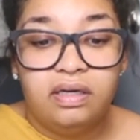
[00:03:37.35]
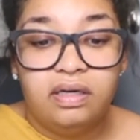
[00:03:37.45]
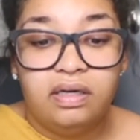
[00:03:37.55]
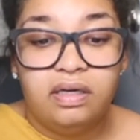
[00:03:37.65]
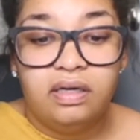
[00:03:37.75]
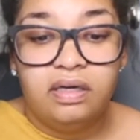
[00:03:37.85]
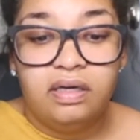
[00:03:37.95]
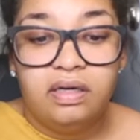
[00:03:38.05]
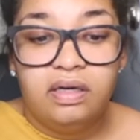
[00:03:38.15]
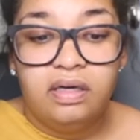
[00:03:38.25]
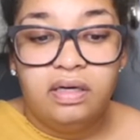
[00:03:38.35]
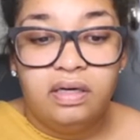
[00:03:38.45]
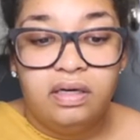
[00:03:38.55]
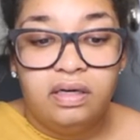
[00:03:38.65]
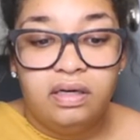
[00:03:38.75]

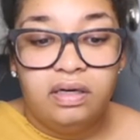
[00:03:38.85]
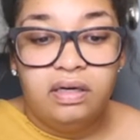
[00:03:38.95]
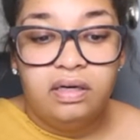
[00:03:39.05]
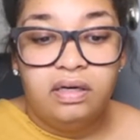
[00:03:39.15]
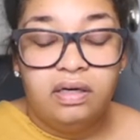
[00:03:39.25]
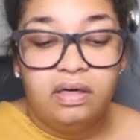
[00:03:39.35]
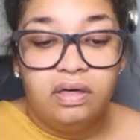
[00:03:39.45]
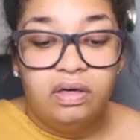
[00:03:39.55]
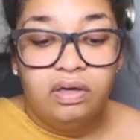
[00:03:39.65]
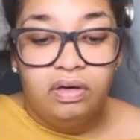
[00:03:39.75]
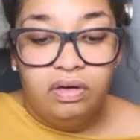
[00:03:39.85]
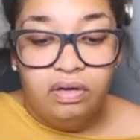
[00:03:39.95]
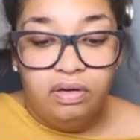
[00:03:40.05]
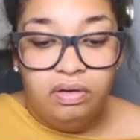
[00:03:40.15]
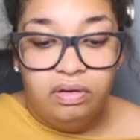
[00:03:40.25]

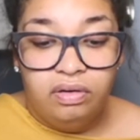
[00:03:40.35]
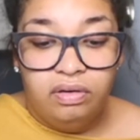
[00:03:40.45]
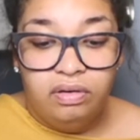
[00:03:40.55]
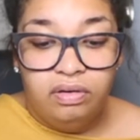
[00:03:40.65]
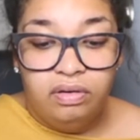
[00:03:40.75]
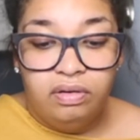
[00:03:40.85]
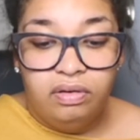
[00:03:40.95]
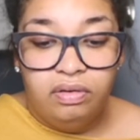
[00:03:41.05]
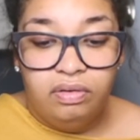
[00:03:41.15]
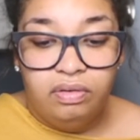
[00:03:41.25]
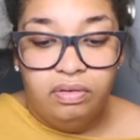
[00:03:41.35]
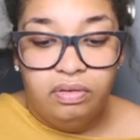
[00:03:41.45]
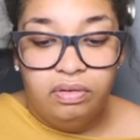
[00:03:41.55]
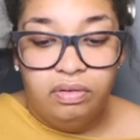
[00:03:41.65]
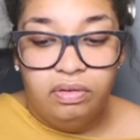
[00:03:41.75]

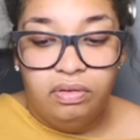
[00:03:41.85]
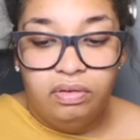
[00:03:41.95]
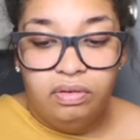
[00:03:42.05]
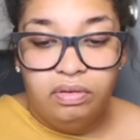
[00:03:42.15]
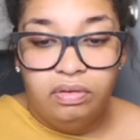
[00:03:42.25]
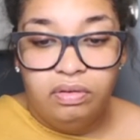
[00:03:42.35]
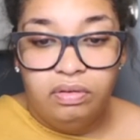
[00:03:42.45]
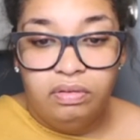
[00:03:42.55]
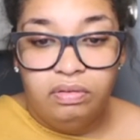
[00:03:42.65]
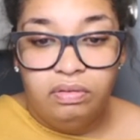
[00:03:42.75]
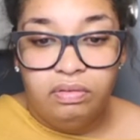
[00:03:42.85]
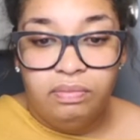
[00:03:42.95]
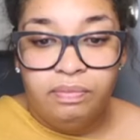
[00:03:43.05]
Nobody speaks.